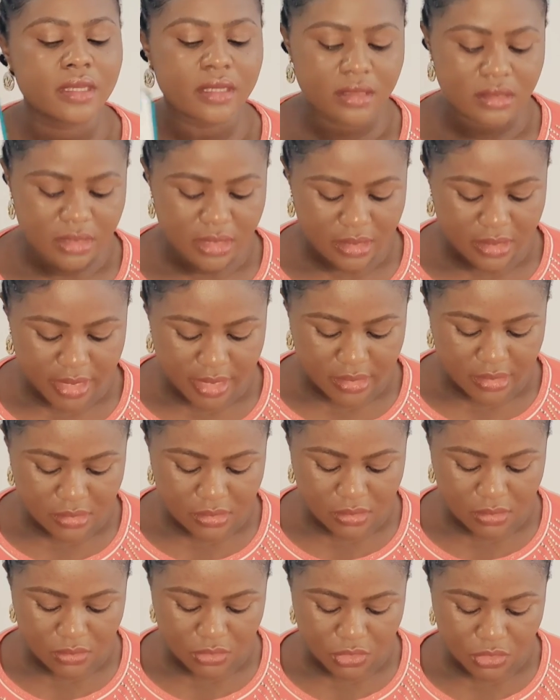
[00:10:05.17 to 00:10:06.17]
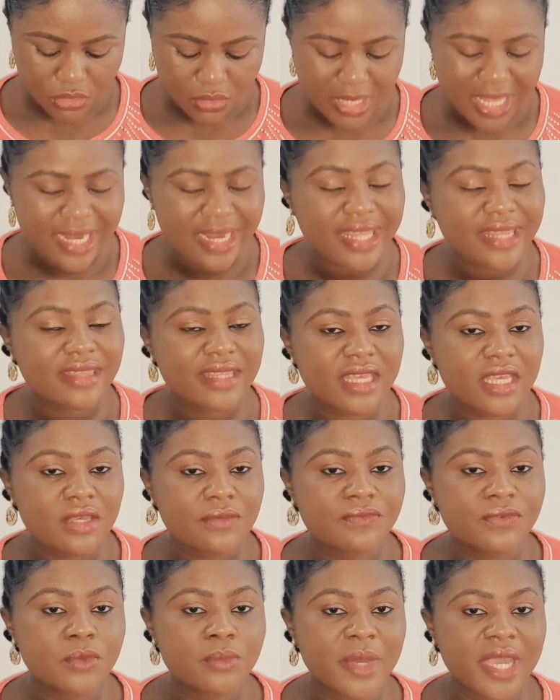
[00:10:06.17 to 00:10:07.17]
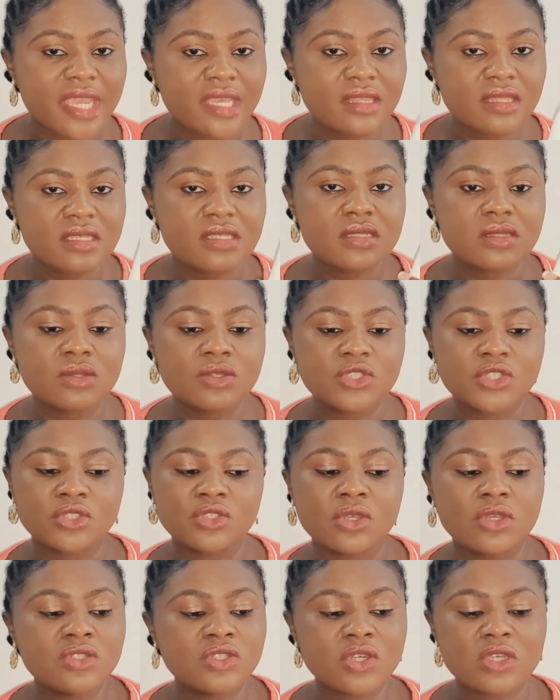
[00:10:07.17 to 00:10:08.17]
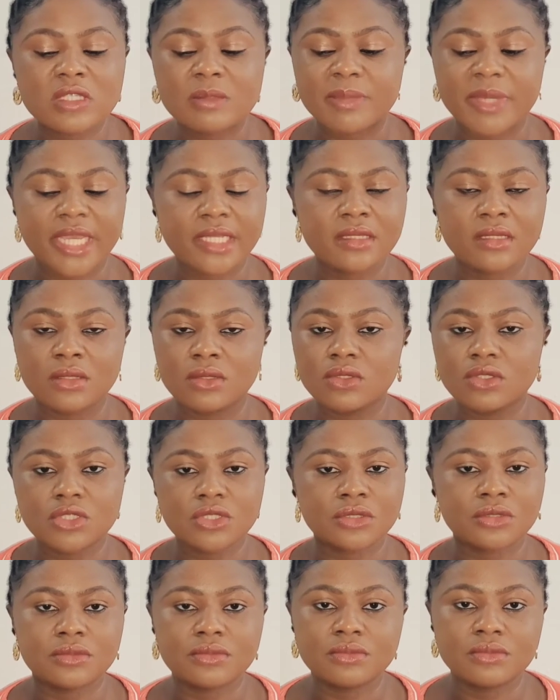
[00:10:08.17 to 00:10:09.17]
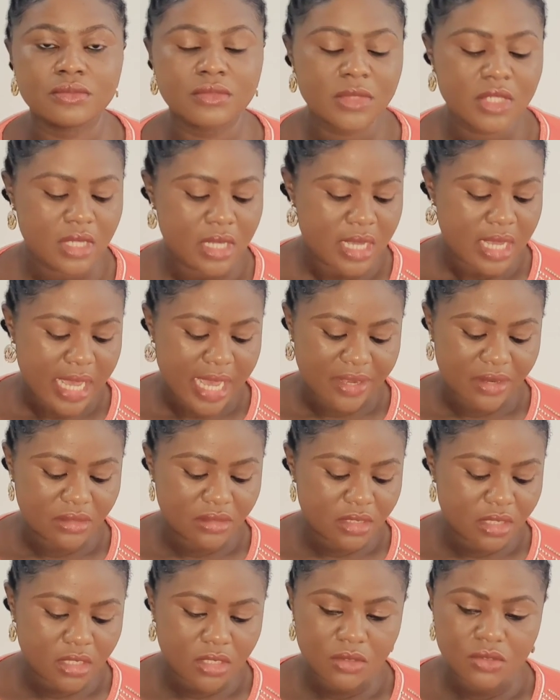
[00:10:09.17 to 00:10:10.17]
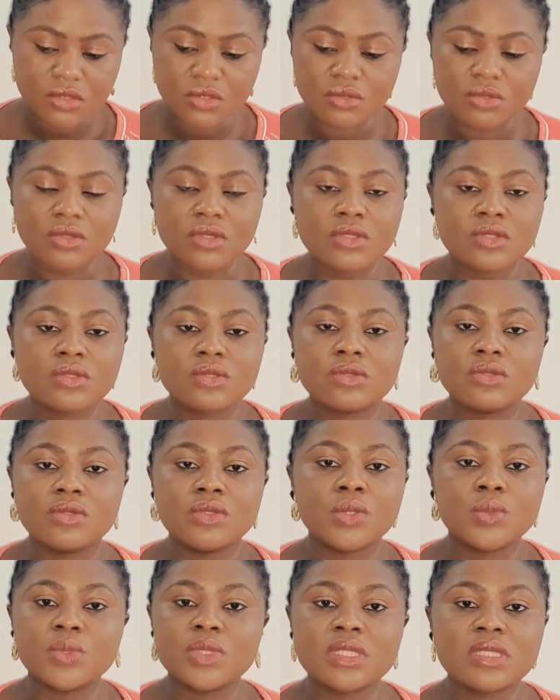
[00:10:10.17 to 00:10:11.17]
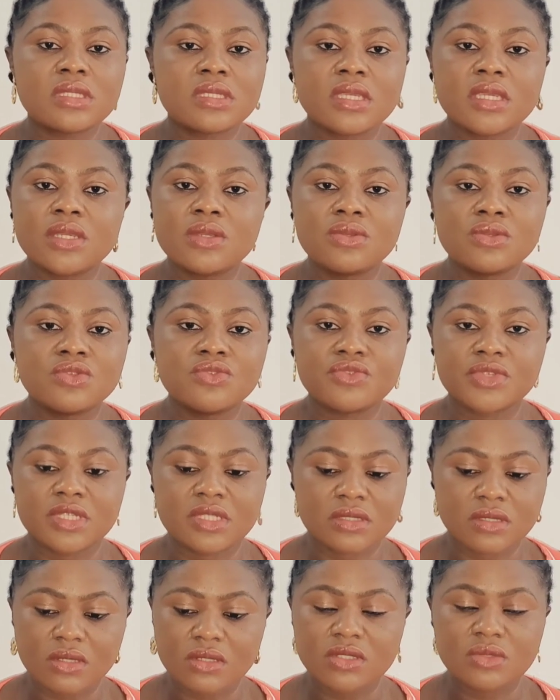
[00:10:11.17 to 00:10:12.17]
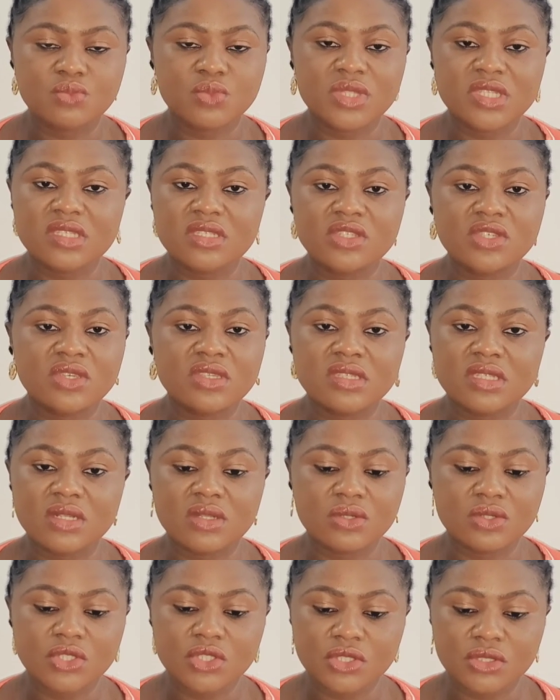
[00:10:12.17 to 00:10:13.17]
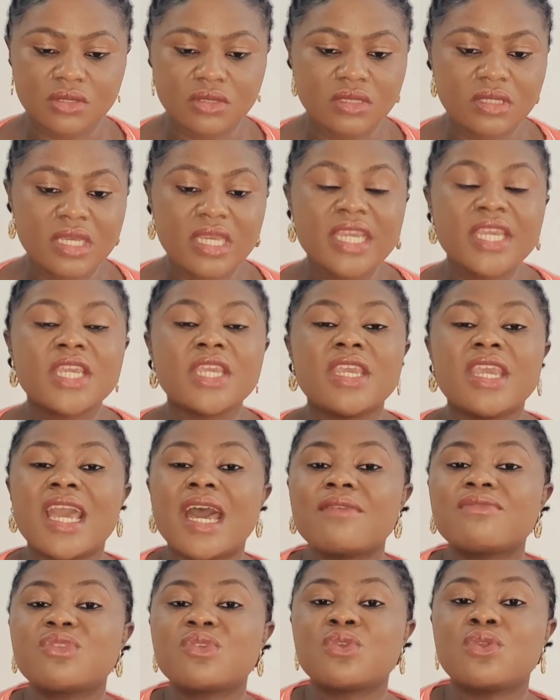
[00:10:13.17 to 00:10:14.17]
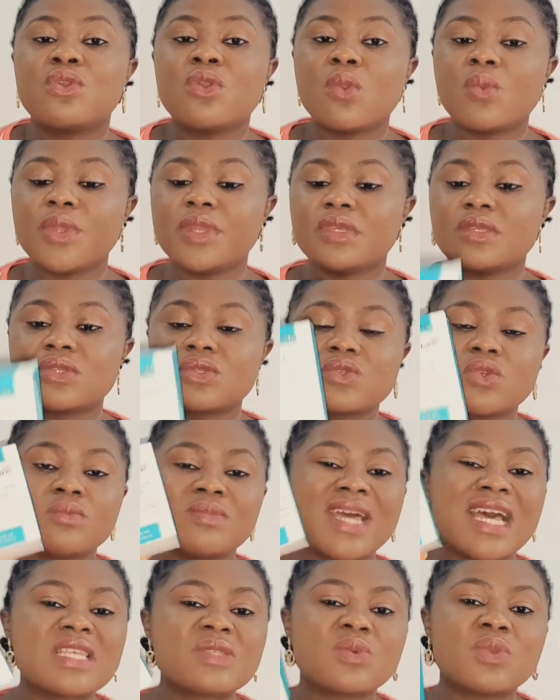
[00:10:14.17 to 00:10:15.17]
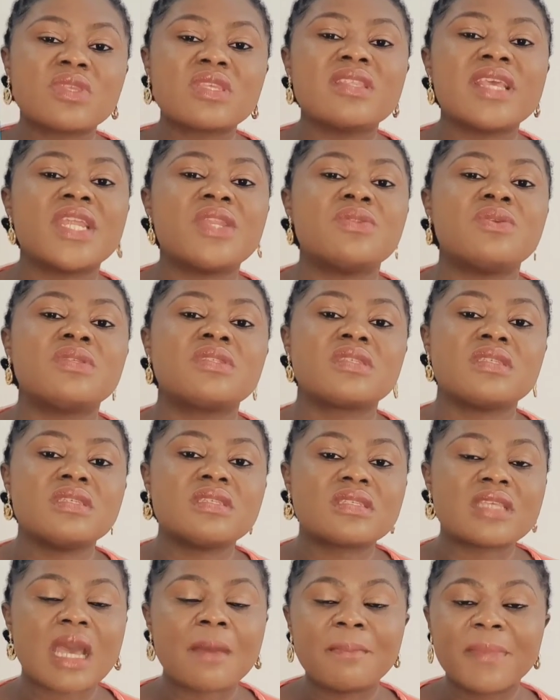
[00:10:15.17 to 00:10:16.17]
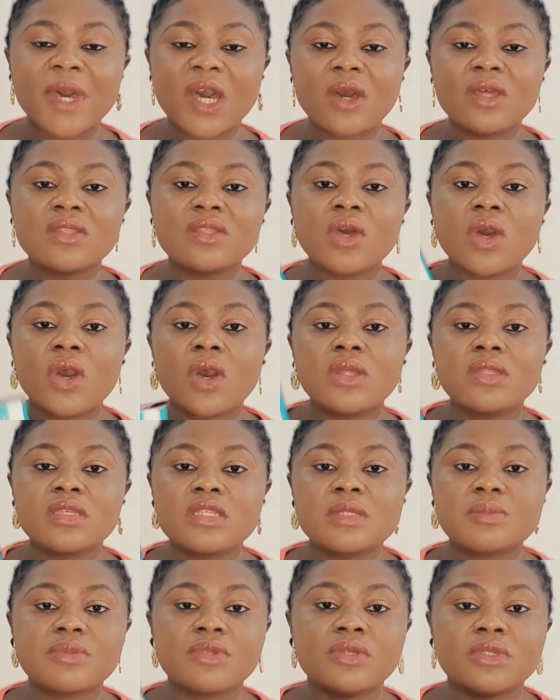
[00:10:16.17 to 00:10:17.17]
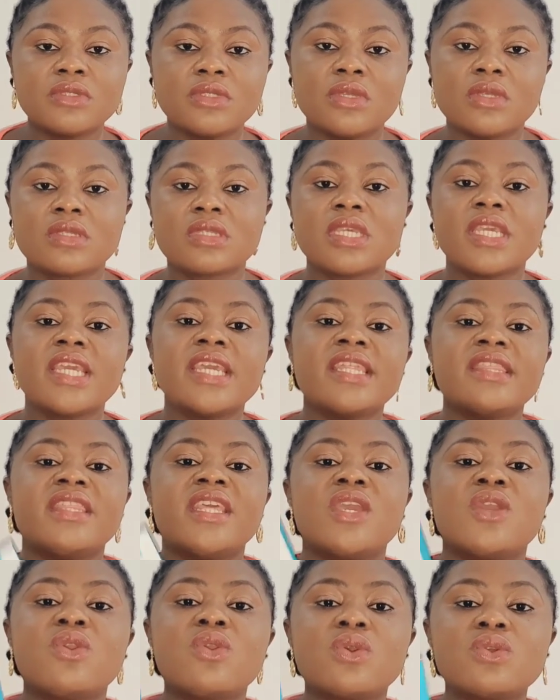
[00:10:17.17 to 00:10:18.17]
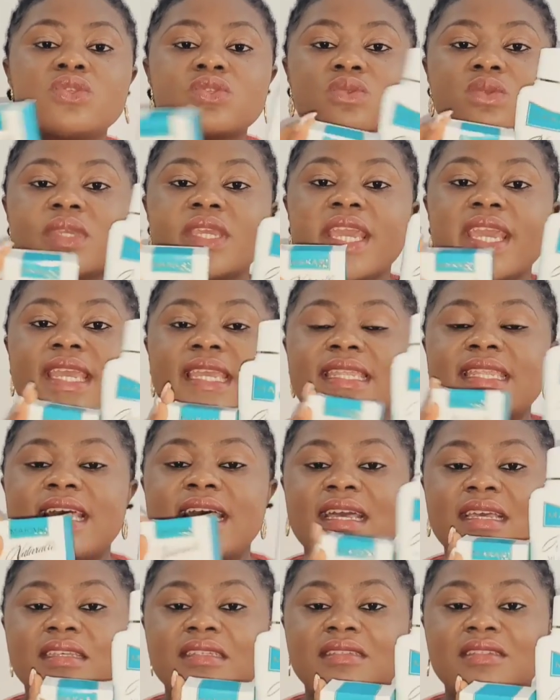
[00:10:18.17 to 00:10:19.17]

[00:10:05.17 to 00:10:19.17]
It's a nice lotion. And I think if you're buying this lotion, don't just buy the lotion. I don't think you will see good results with just the lotion. You have to go with the soap. That's one thing I noticed about all these products. They go together.